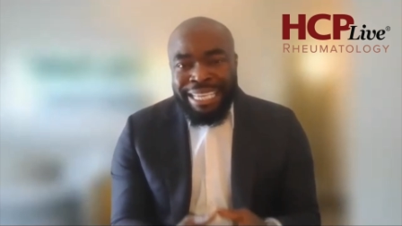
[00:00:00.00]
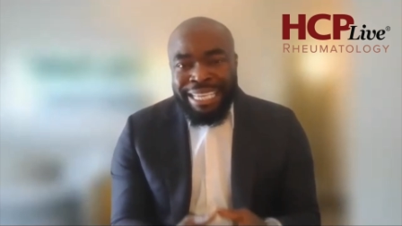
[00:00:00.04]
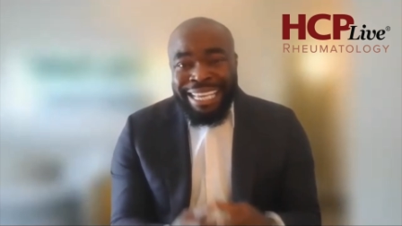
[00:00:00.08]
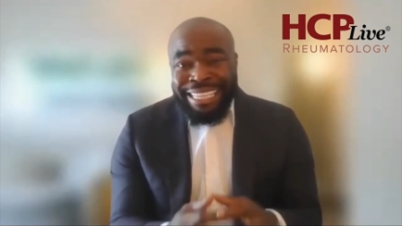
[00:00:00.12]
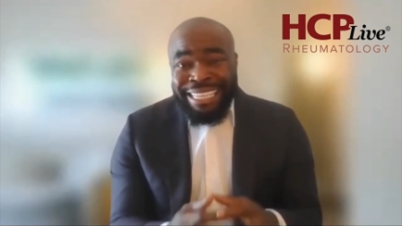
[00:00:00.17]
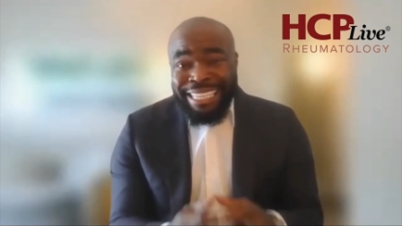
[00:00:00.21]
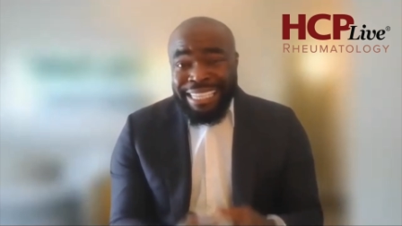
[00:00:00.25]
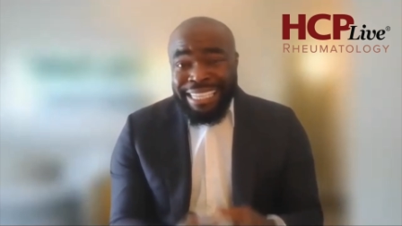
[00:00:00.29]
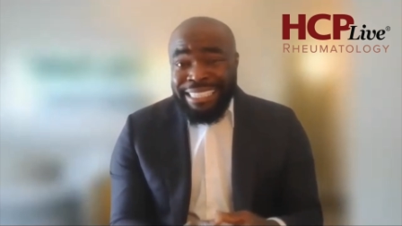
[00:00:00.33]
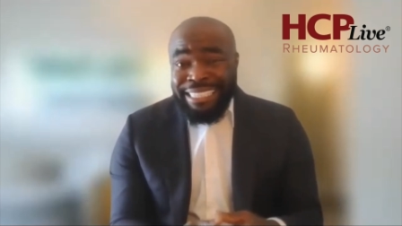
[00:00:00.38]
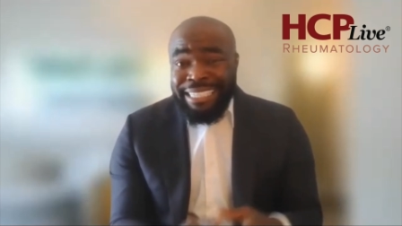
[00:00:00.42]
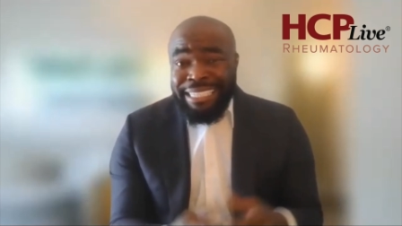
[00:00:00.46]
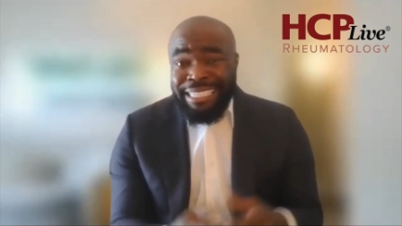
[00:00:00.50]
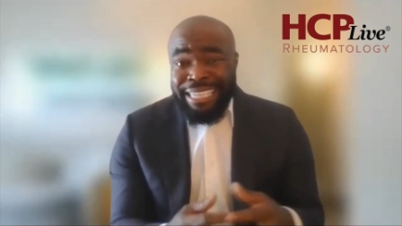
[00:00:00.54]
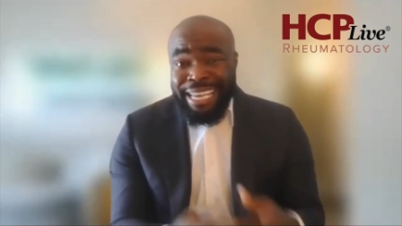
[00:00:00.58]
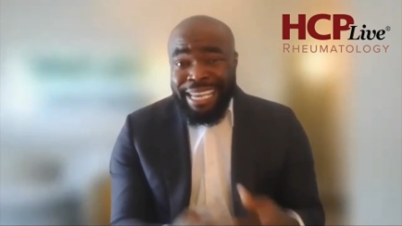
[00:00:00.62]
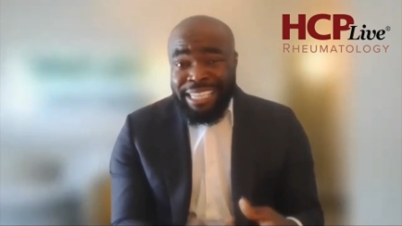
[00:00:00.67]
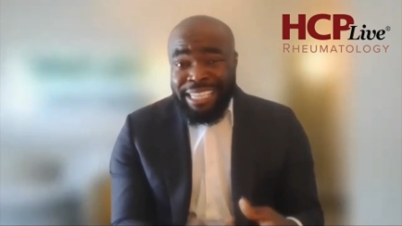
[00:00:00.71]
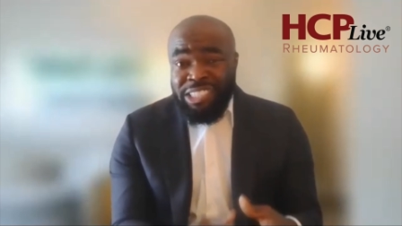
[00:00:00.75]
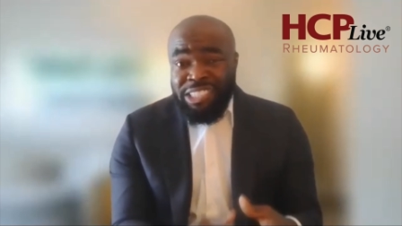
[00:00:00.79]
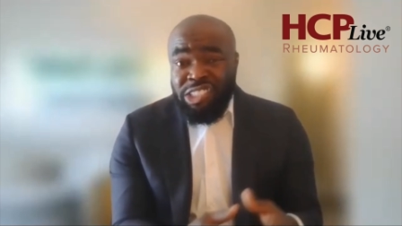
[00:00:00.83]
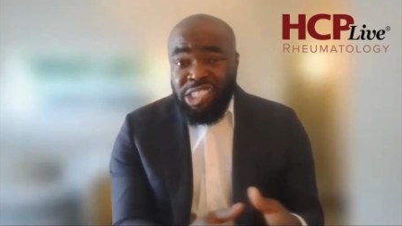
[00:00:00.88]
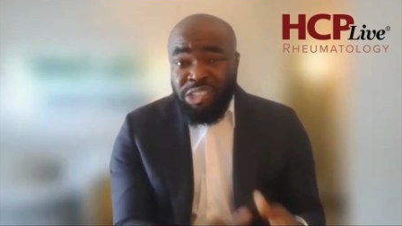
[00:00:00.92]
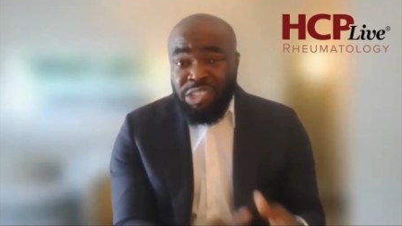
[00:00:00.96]
that is a
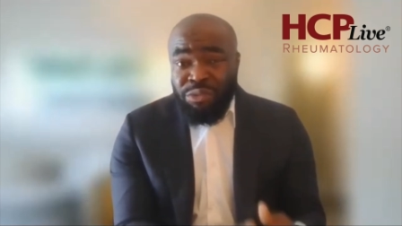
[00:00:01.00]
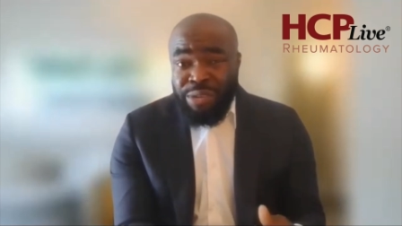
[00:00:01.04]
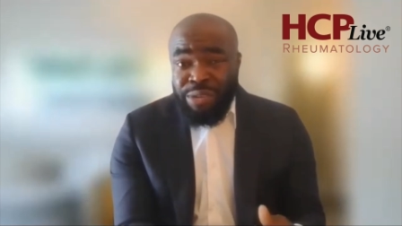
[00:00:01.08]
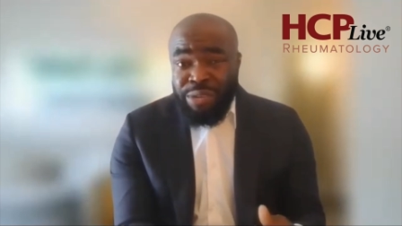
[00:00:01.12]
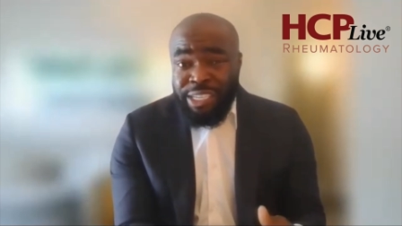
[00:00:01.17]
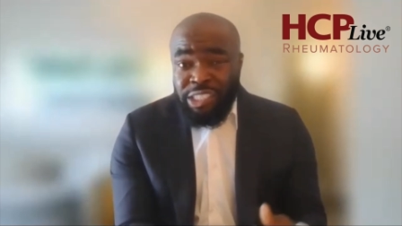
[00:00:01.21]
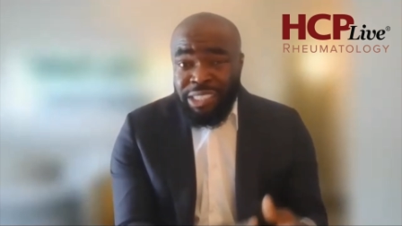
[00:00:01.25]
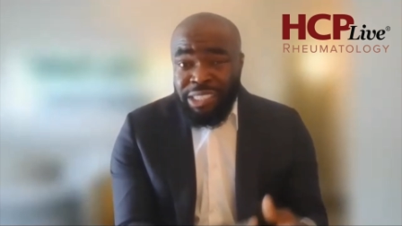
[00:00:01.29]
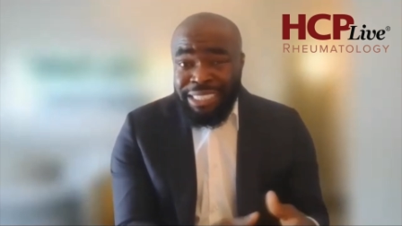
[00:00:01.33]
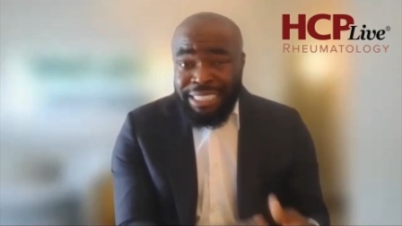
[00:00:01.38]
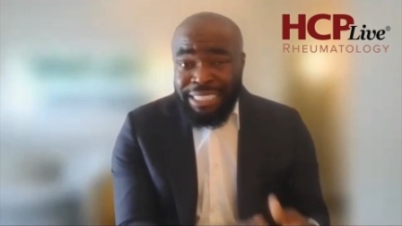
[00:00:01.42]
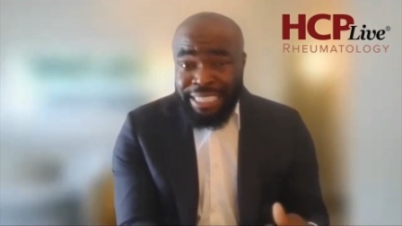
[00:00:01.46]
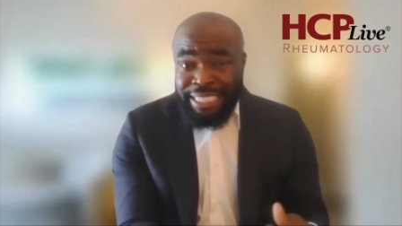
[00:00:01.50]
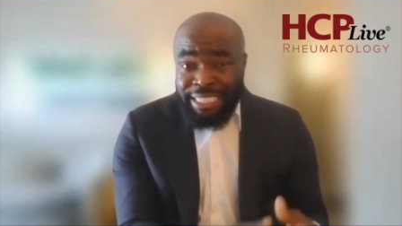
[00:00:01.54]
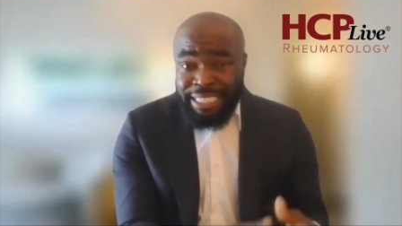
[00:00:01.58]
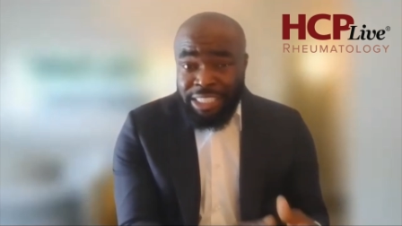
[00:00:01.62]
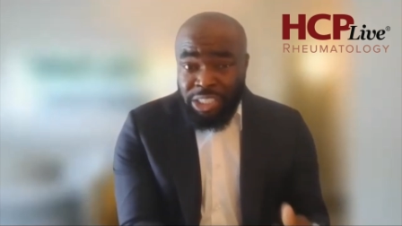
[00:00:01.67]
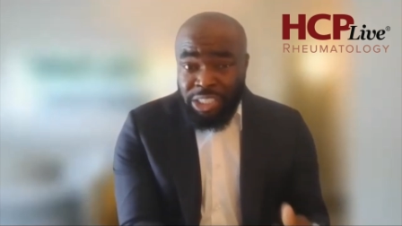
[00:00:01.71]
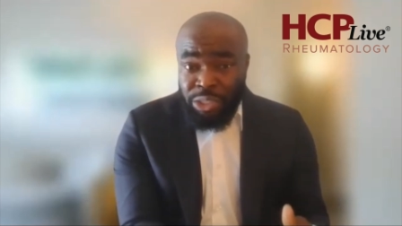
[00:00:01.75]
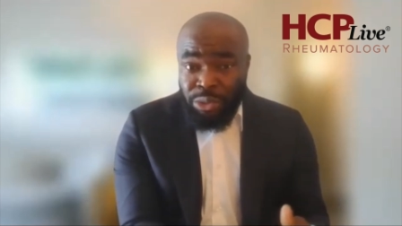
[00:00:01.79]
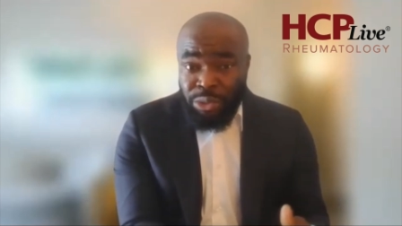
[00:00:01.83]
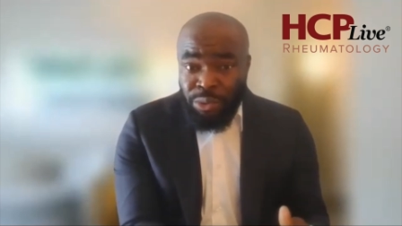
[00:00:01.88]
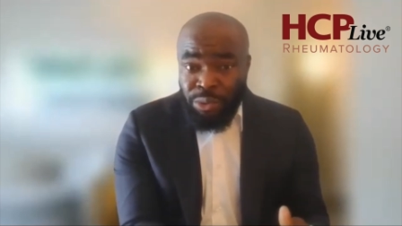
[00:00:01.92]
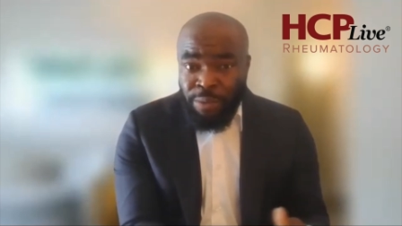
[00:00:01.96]
next generation
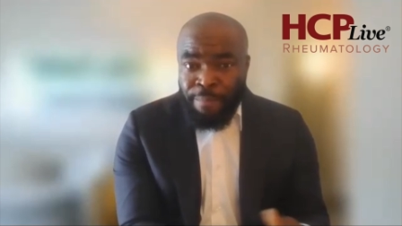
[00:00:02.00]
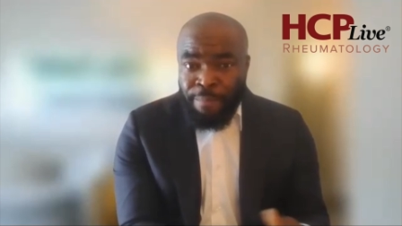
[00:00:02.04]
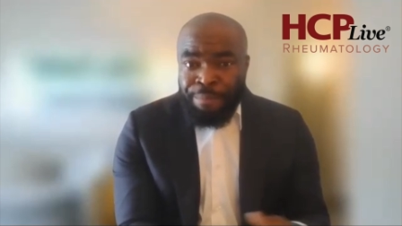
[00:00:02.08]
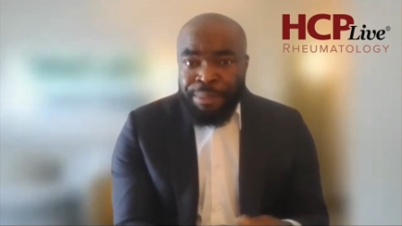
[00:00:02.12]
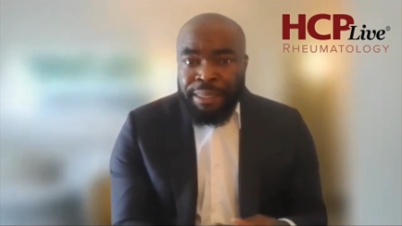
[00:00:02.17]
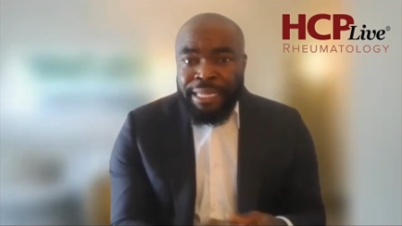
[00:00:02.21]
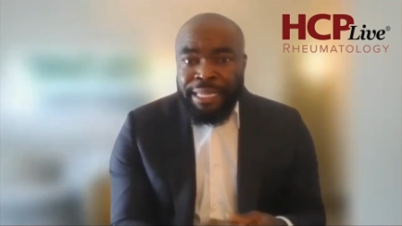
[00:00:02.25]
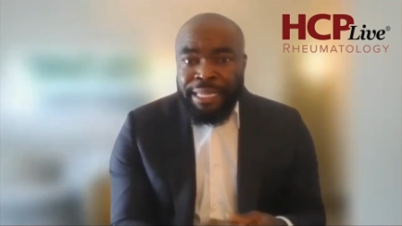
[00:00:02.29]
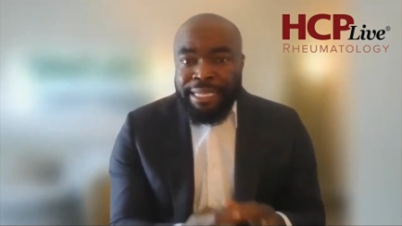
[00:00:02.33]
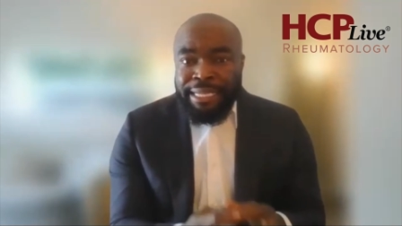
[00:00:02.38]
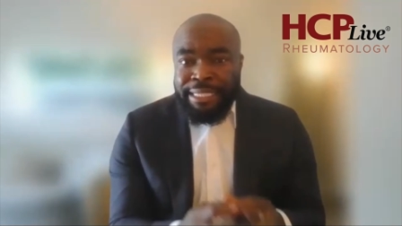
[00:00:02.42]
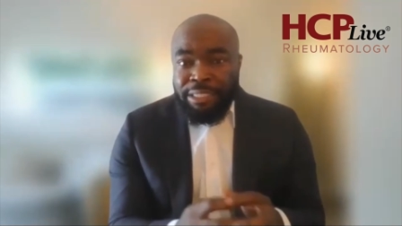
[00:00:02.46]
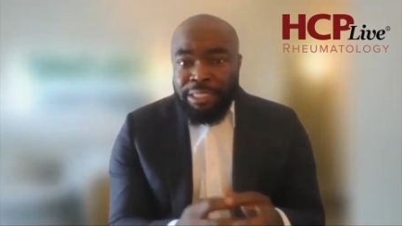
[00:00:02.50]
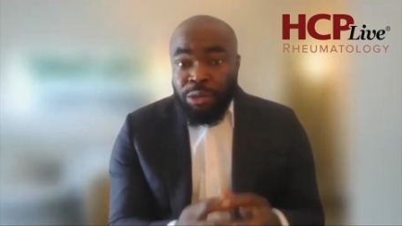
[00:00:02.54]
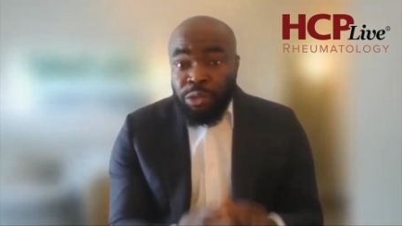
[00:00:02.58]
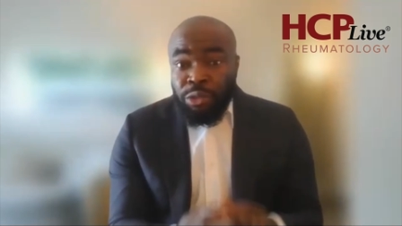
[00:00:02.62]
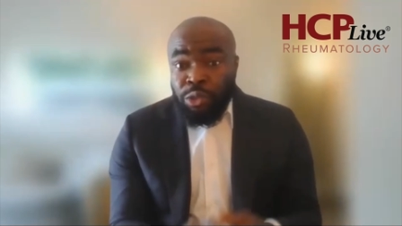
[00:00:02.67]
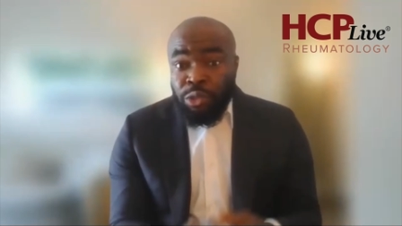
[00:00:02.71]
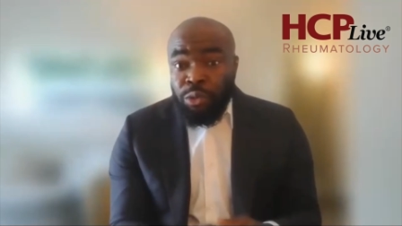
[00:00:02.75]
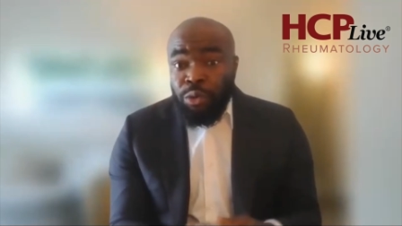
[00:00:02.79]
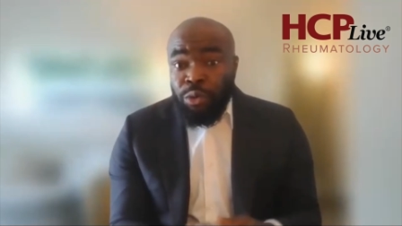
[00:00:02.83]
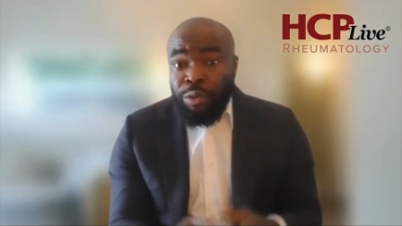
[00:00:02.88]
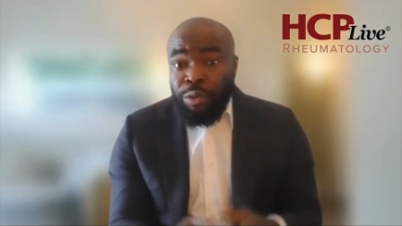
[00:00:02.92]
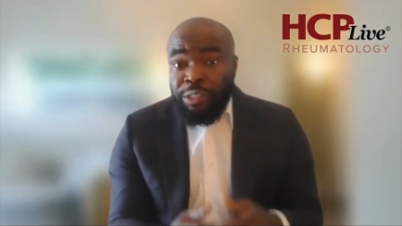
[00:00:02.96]
TYK2 that is
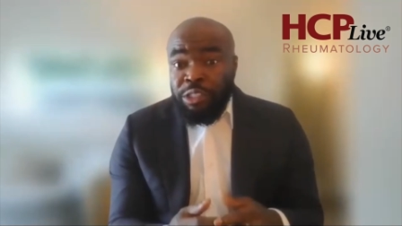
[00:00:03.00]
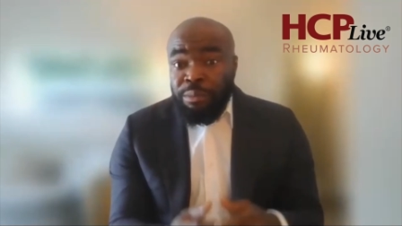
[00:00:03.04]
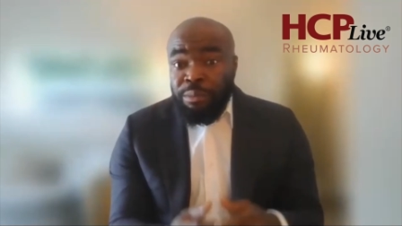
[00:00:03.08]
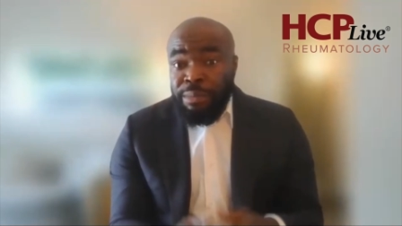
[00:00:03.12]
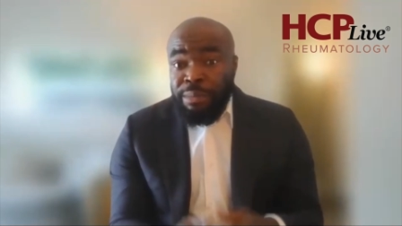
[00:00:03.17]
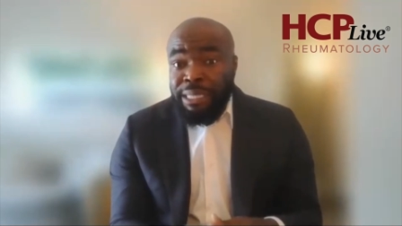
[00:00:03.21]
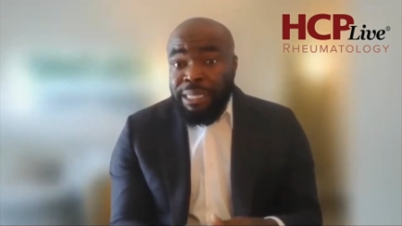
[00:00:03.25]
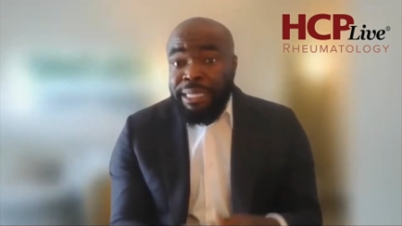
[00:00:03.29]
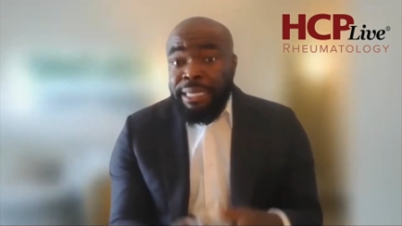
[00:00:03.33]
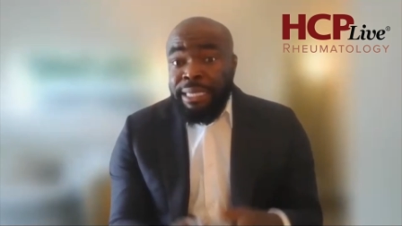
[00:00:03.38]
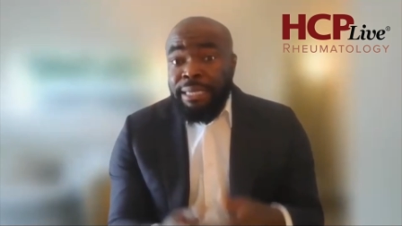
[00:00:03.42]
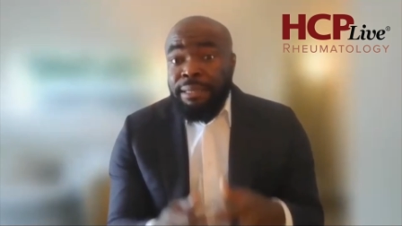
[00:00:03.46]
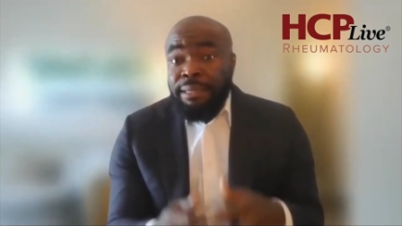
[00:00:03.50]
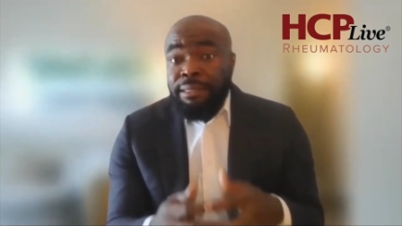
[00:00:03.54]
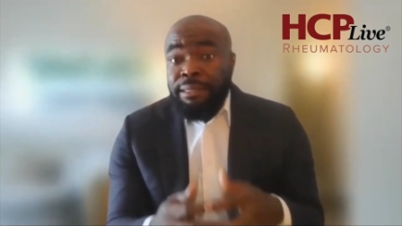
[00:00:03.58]
also going to meet the,